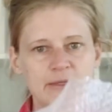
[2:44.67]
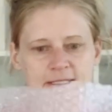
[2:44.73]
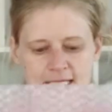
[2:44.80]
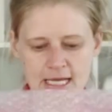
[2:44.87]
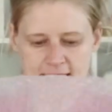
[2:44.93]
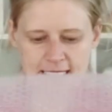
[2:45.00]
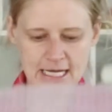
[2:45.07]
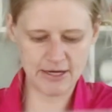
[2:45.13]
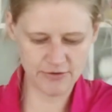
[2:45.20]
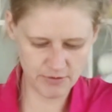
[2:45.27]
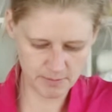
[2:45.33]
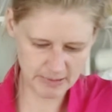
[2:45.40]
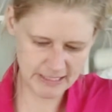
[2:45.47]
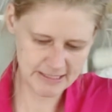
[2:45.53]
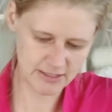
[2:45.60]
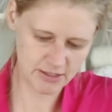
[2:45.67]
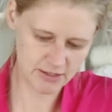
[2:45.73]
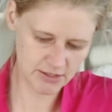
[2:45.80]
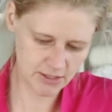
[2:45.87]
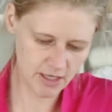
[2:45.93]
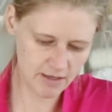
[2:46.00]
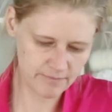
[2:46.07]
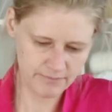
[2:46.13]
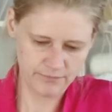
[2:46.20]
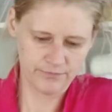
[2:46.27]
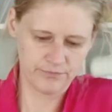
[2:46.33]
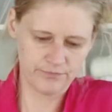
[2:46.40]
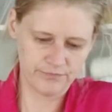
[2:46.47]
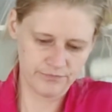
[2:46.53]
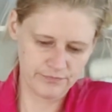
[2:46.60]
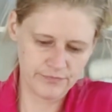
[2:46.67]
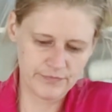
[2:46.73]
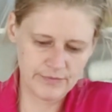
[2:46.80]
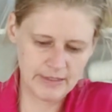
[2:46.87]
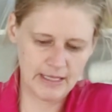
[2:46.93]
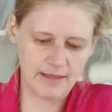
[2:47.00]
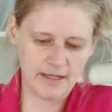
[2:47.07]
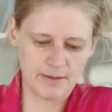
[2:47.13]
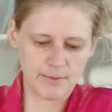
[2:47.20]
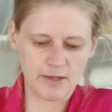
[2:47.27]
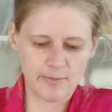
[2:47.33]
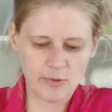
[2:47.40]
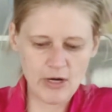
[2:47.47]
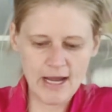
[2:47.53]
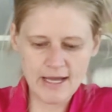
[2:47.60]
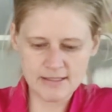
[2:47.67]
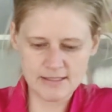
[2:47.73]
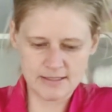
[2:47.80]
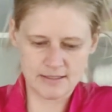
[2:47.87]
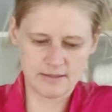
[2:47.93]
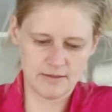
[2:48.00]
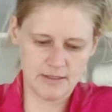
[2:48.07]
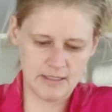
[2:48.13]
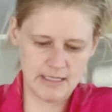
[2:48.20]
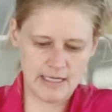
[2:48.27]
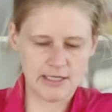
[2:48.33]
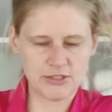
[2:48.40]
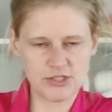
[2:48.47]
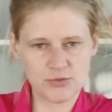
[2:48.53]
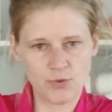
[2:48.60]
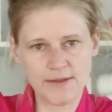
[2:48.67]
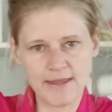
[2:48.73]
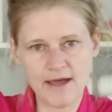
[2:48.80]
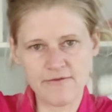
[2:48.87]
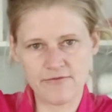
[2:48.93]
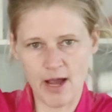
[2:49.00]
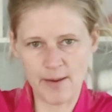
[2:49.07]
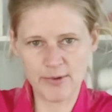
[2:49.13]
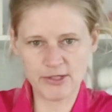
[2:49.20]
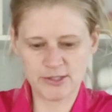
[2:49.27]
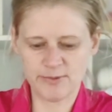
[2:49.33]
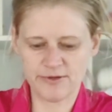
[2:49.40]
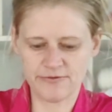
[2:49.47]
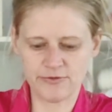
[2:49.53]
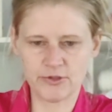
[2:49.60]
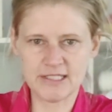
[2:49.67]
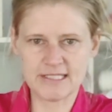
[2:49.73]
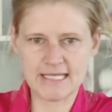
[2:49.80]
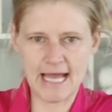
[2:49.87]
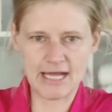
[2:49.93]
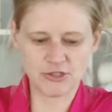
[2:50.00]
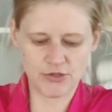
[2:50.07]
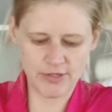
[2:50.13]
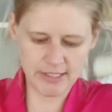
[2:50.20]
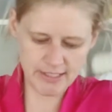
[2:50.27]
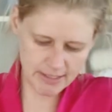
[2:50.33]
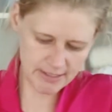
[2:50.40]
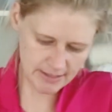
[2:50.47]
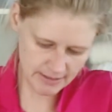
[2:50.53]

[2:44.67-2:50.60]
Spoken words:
side down, place it on top, and then I'm going to press, and I just want that fiber to be fully saturated.